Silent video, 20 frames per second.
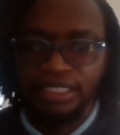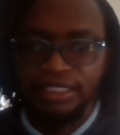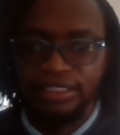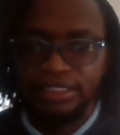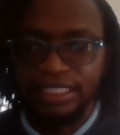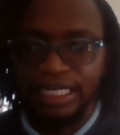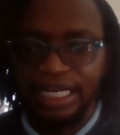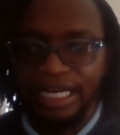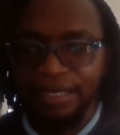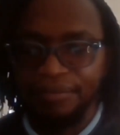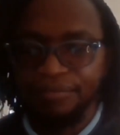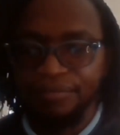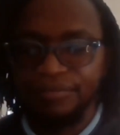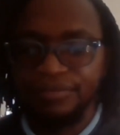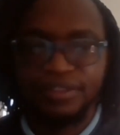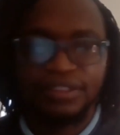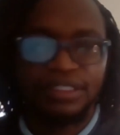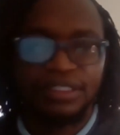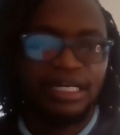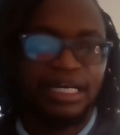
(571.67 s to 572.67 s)
each
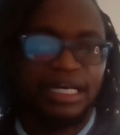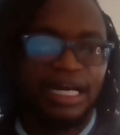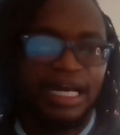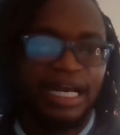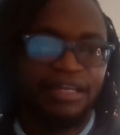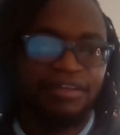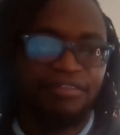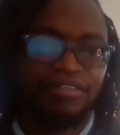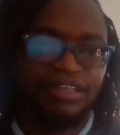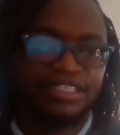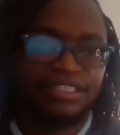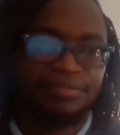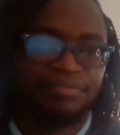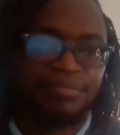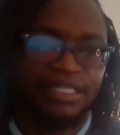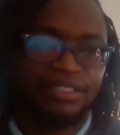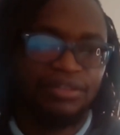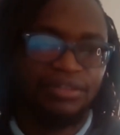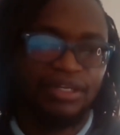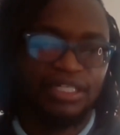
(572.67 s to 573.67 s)
time I
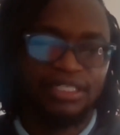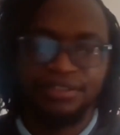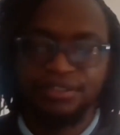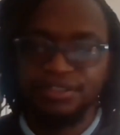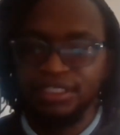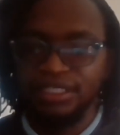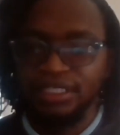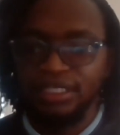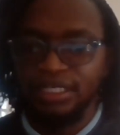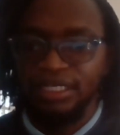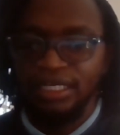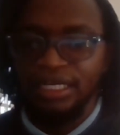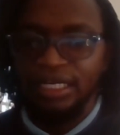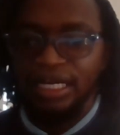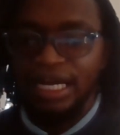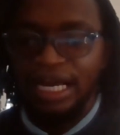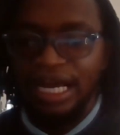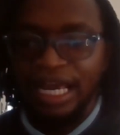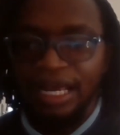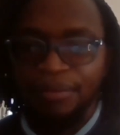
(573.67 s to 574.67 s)
invest my dollar,
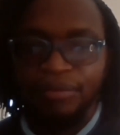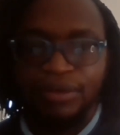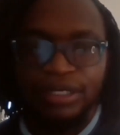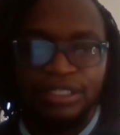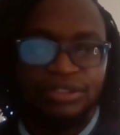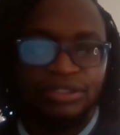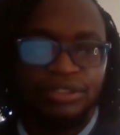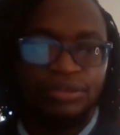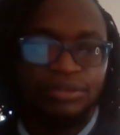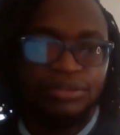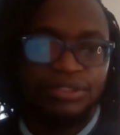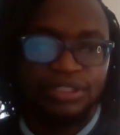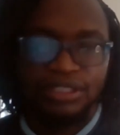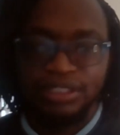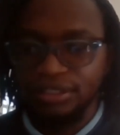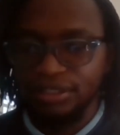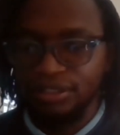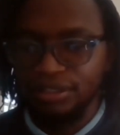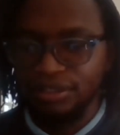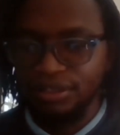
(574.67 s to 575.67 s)
I am going to
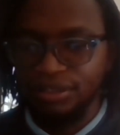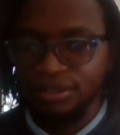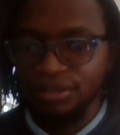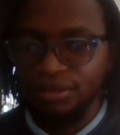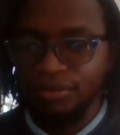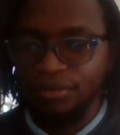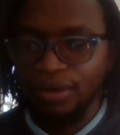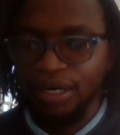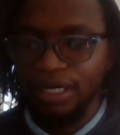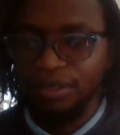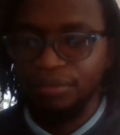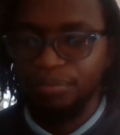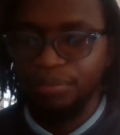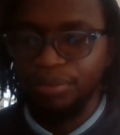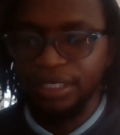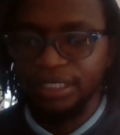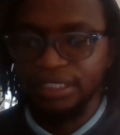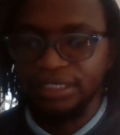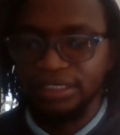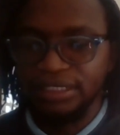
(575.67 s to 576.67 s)
lose
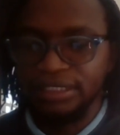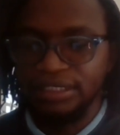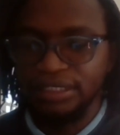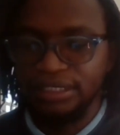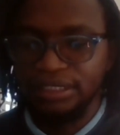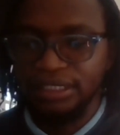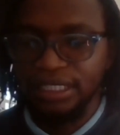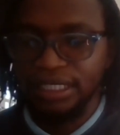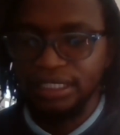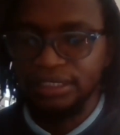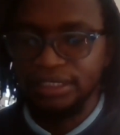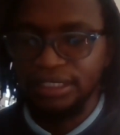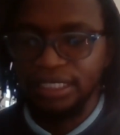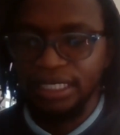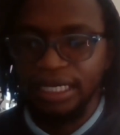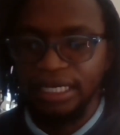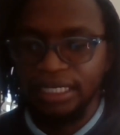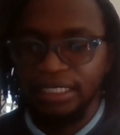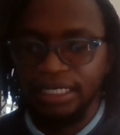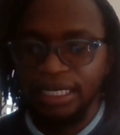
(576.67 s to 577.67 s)

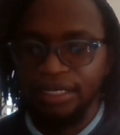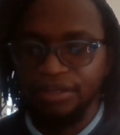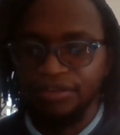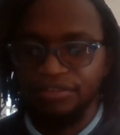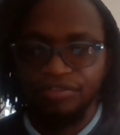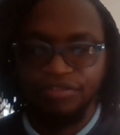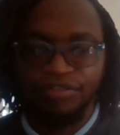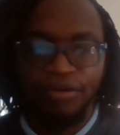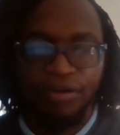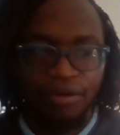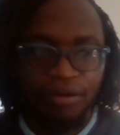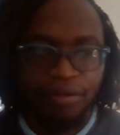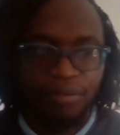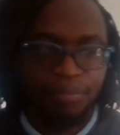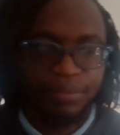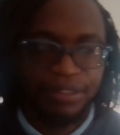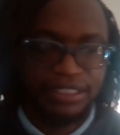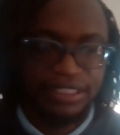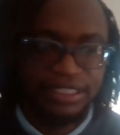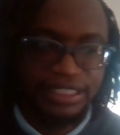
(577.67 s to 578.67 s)

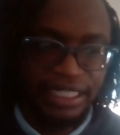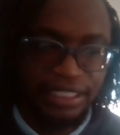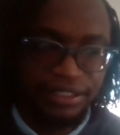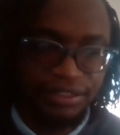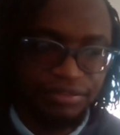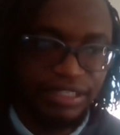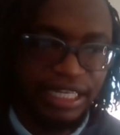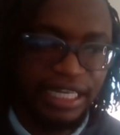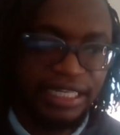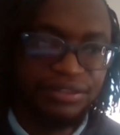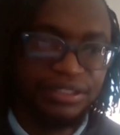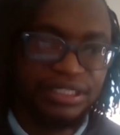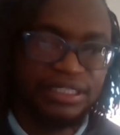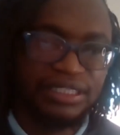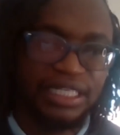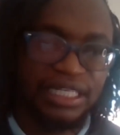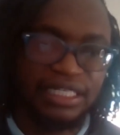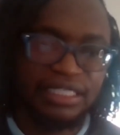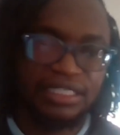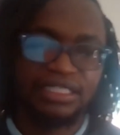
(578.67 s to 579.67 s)
1.6884% of that
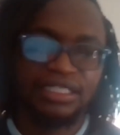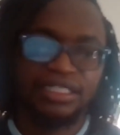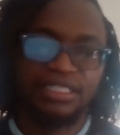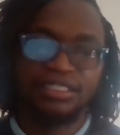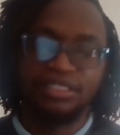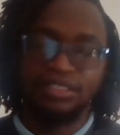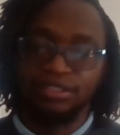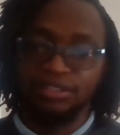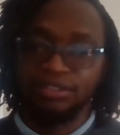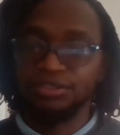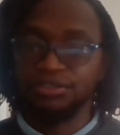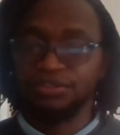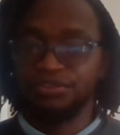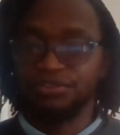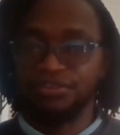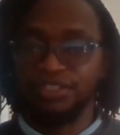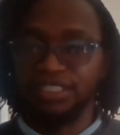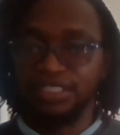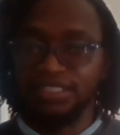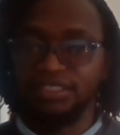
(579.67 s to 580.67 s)
return
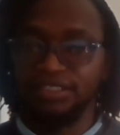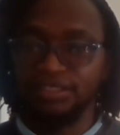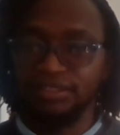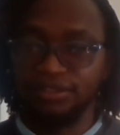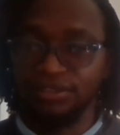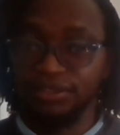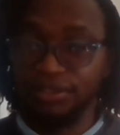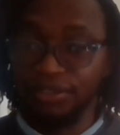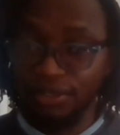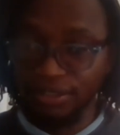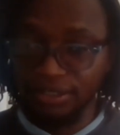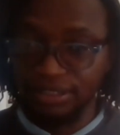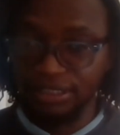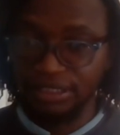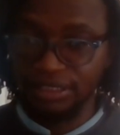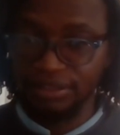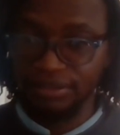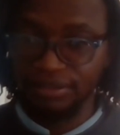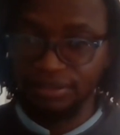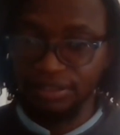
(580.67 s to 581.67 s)
to fees, to
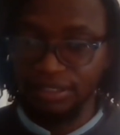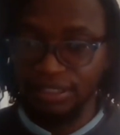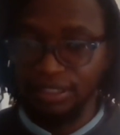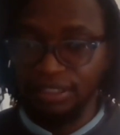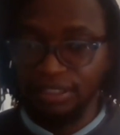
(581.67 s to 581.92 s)
costs.